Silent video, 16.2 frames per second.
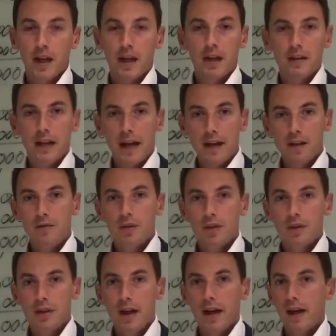And at the end of the
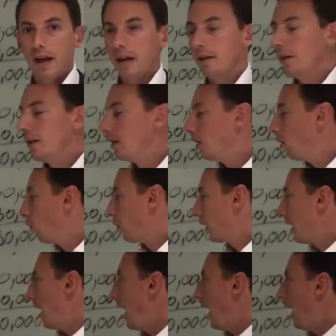day, we're
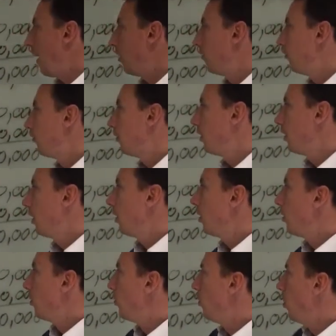going to have
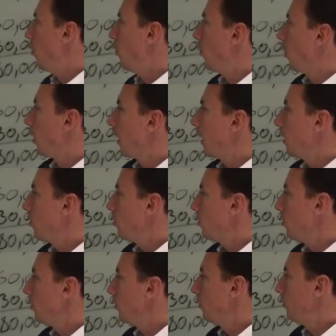no
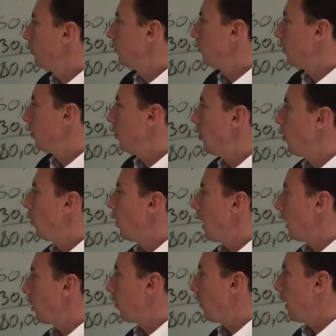mortgage, no
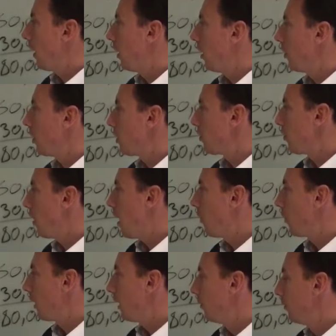line of credit on this
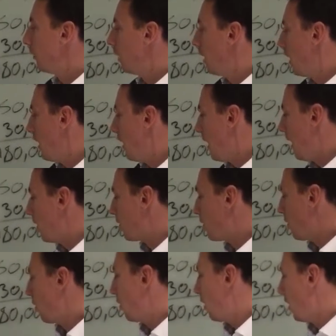property. And
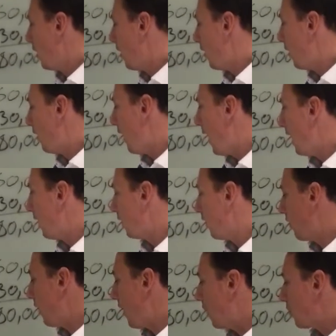so
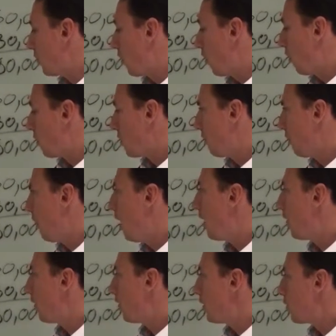that $1,000 a
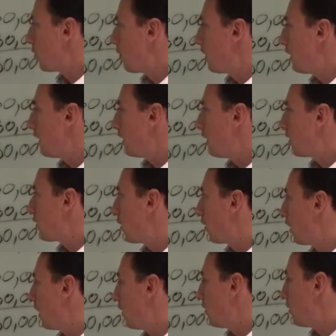month is really going to
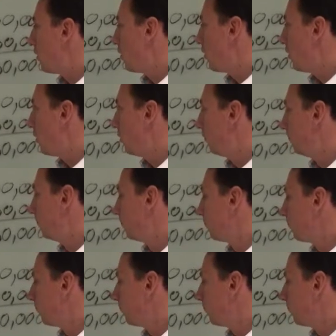turn into